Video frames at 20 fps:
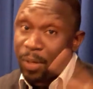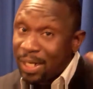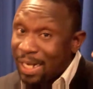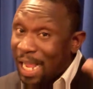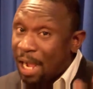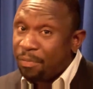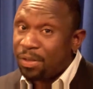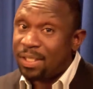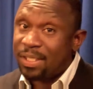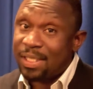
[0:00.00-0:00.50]

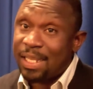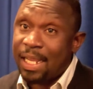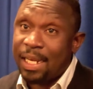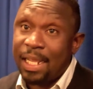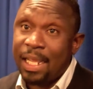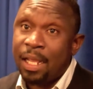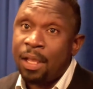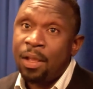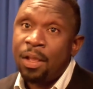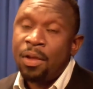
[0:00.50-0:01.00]

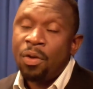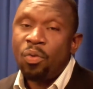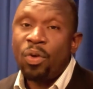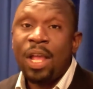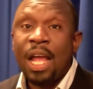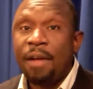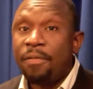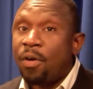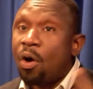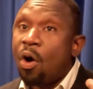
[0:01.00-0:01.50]
notwithstanding, we
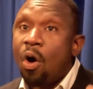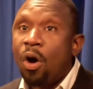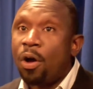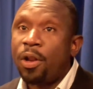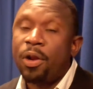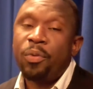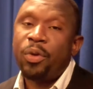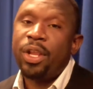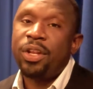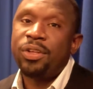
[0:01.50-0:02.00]
have
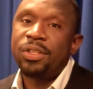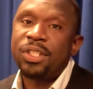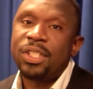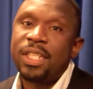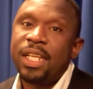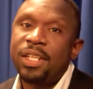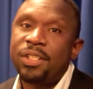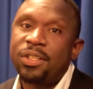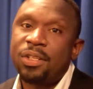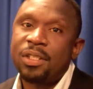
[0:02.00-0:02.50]
other radio
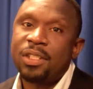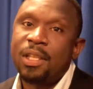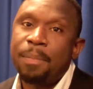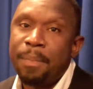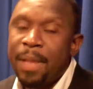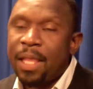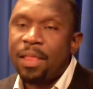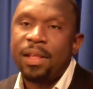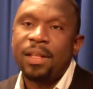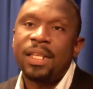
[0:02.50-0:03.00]
stations. The
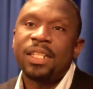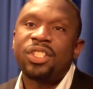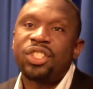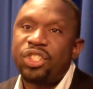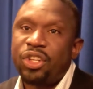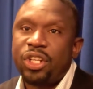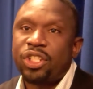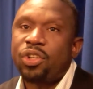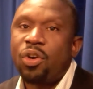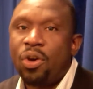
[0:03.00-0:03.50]
Methodist
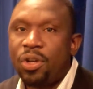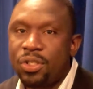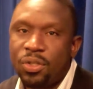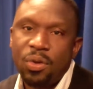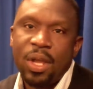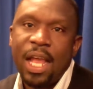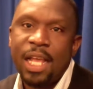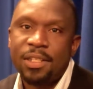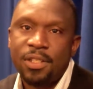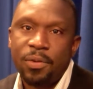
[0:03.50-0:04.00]
Church also
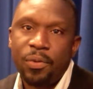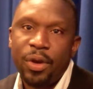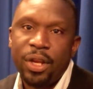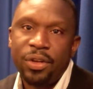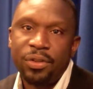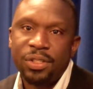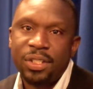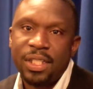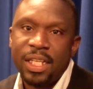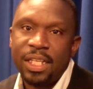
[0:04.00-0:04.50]
has a
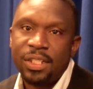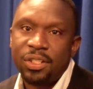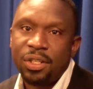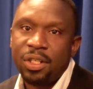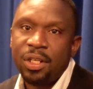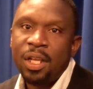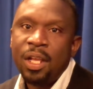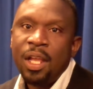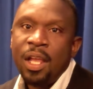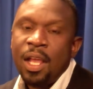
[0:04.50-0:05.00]
radio
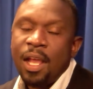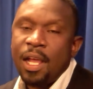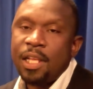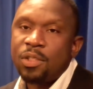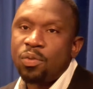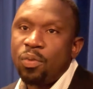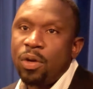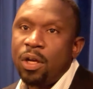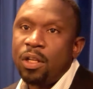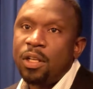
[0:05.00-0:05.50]
station
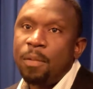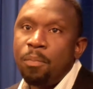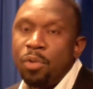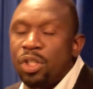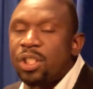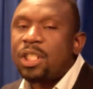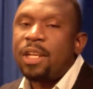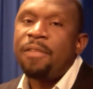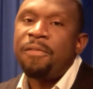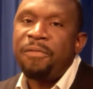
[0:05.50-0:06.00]
as well. The
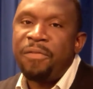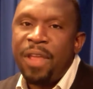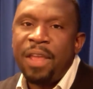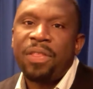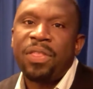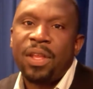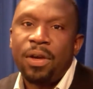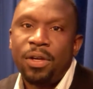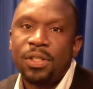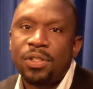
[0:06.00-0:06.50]
Muslim
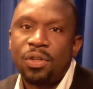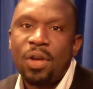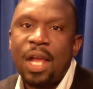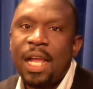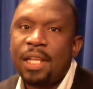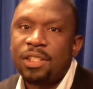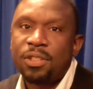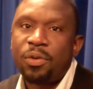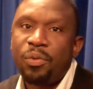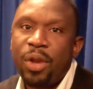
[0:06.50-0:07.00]
faith also
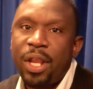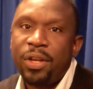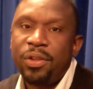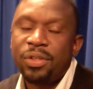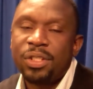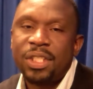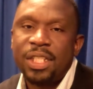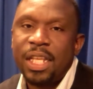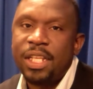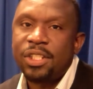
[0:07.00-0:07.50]
has a
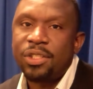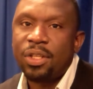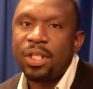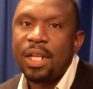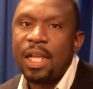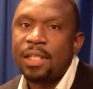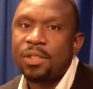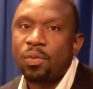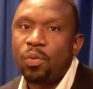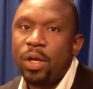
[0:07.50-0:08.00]
radio station
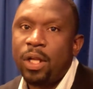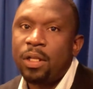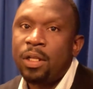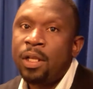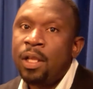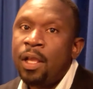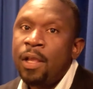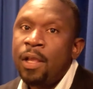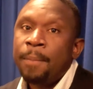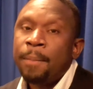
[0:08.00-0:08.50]
as well.
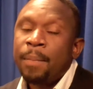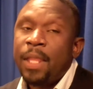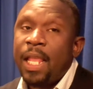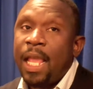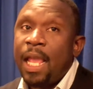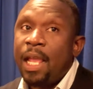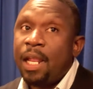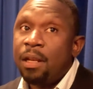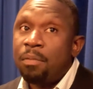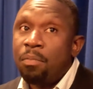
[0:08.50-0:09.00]

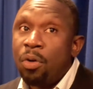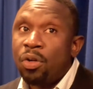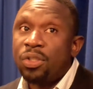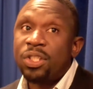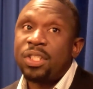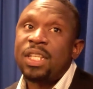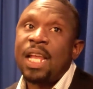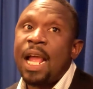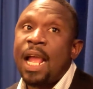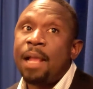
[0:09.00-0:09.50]
And
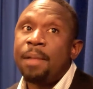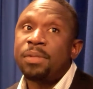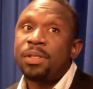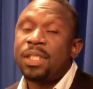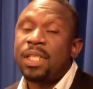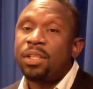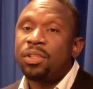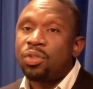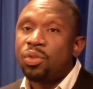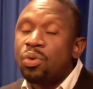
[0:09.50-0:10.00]
most times
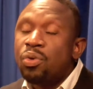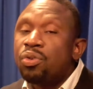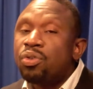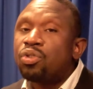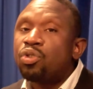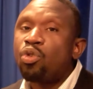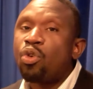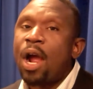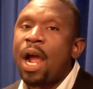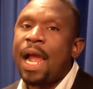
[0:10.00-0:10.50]
they do
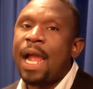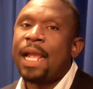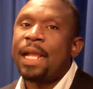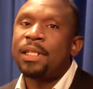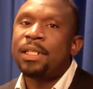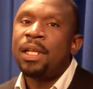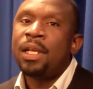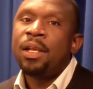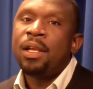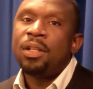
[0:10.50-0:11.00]

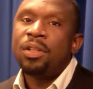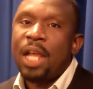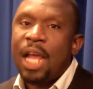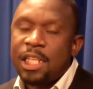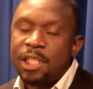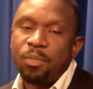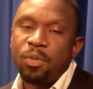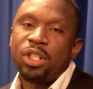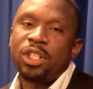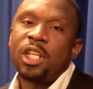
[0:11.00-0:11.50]
try
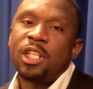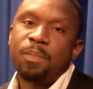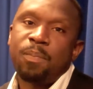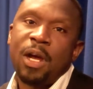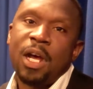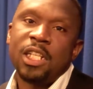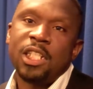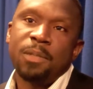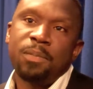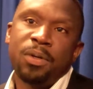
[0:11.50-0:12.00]
as much as
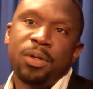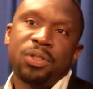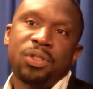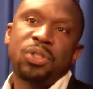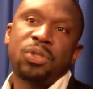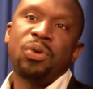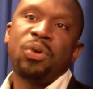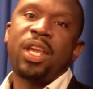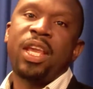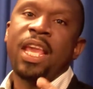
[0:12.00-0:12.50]
possible
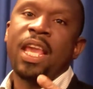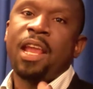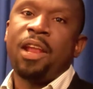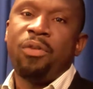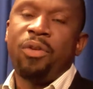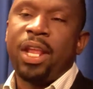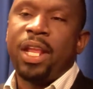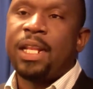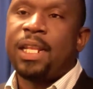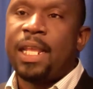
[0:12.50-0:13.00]
to
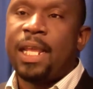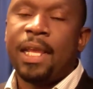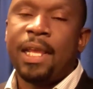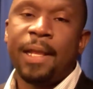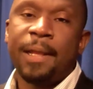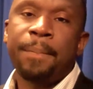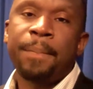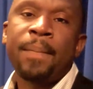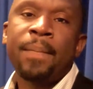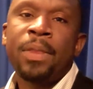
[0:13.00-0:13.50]
carry
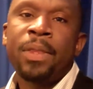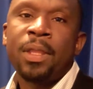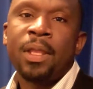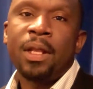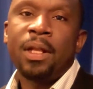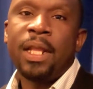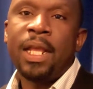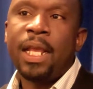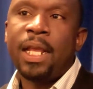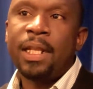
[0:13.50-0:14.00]
their
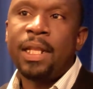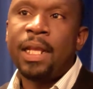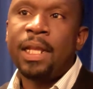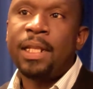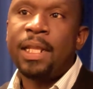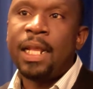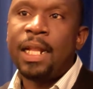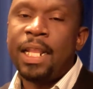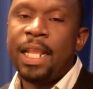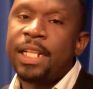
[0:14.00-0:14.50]

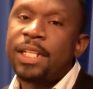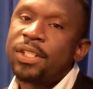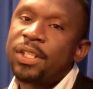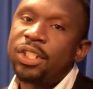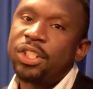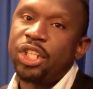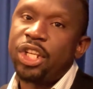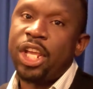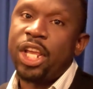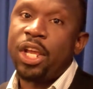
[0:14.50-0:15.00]

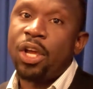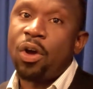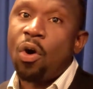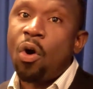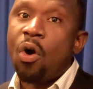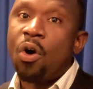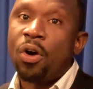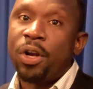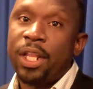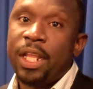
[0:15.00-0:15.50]
liturgy
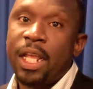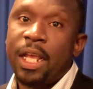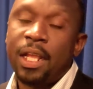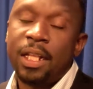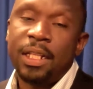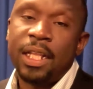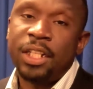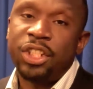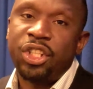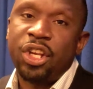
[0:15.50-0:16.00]
or
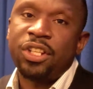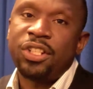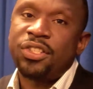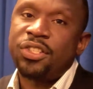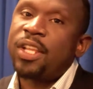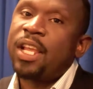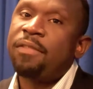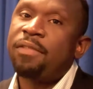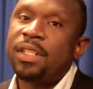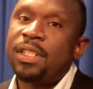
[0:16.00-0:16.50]
their church
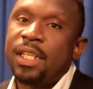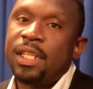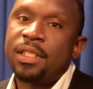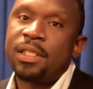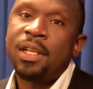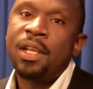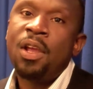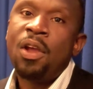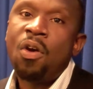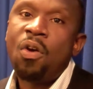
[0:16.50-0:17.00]

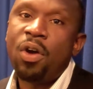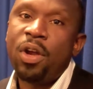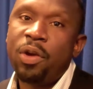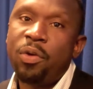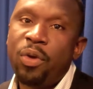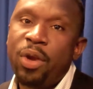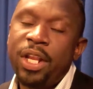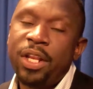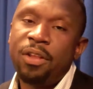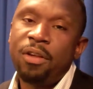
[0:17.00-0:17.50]
services on the
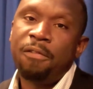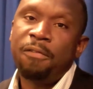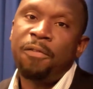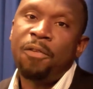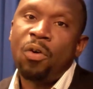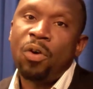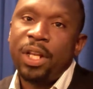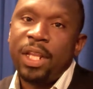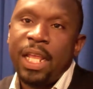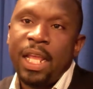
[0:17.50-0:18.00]
radio
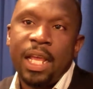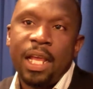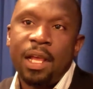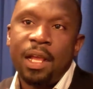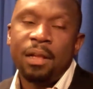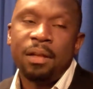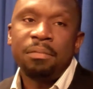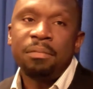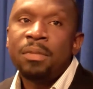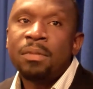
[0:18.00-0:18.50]
for
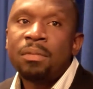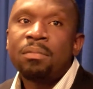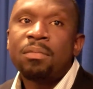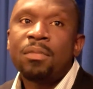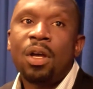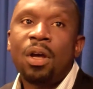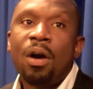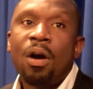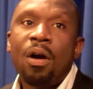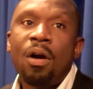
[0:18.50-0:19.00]
their
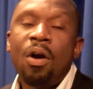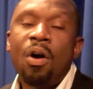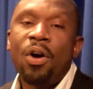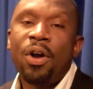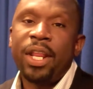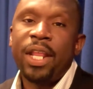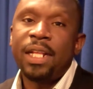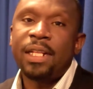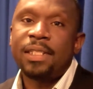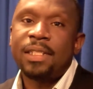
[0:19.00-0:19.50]

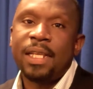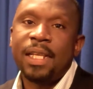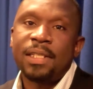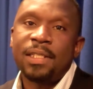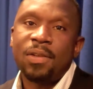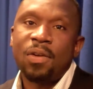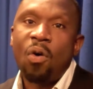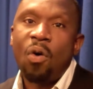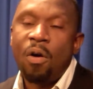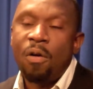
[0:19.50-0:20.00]

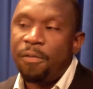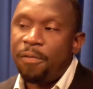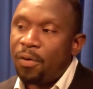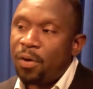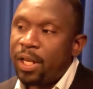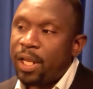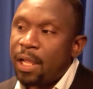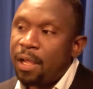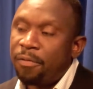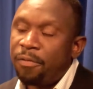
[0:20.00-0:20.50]
audiences or
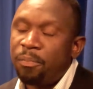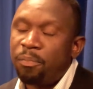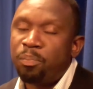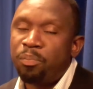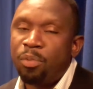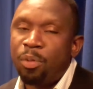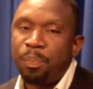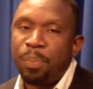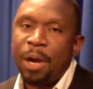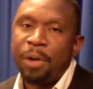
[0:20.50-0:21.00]
for their
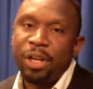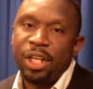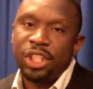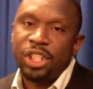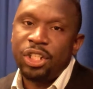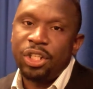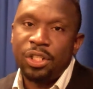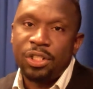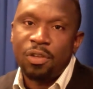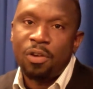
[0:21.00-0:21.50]

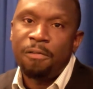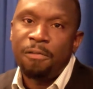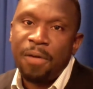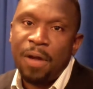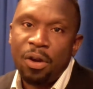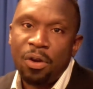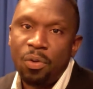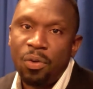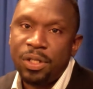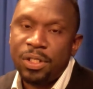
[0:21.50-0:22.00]
parishioners or
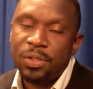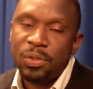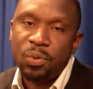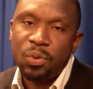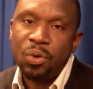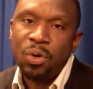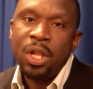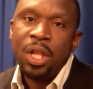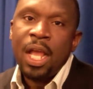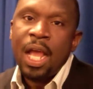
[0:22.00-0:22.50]
followers
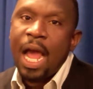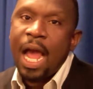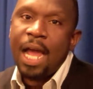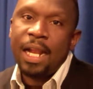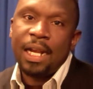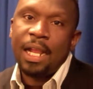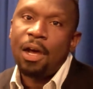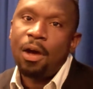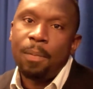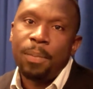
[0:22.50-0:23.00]
who
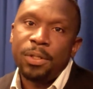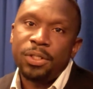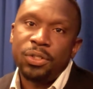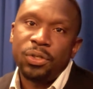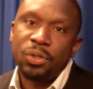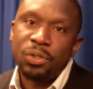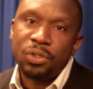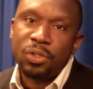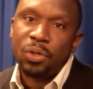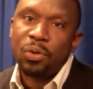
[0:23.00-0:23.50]
are not
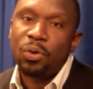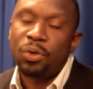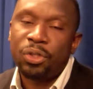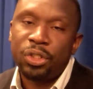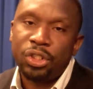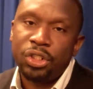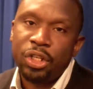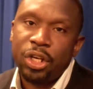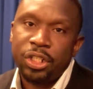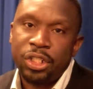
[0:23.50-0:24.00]
opportune to go
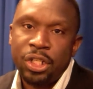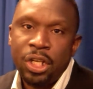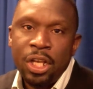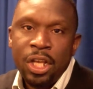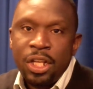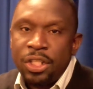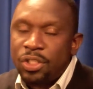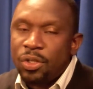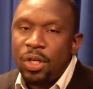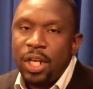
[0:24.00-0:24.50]
to church
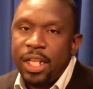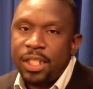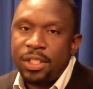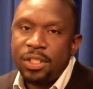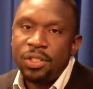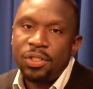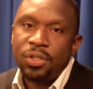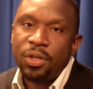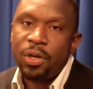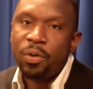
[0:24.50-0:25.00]
to
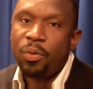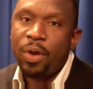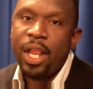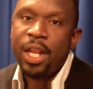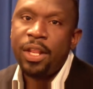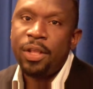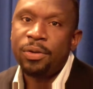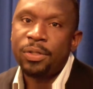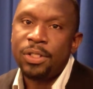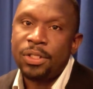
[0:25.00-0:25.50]
listen to the
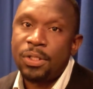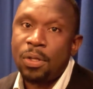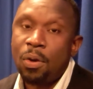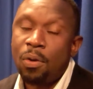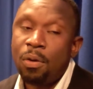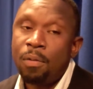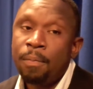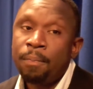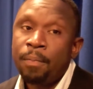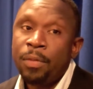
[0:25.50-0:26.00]
radio.
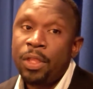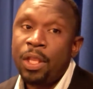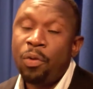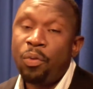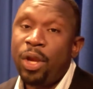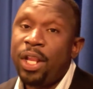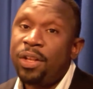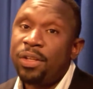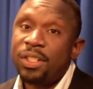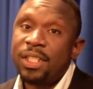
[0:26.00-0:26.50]
So the
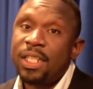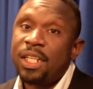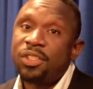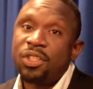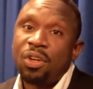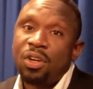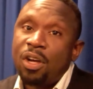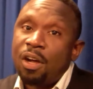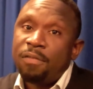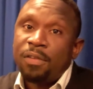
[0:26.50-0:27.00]
radio
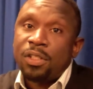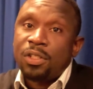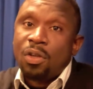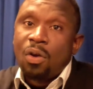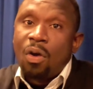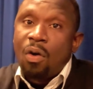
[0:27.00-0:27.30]
station covers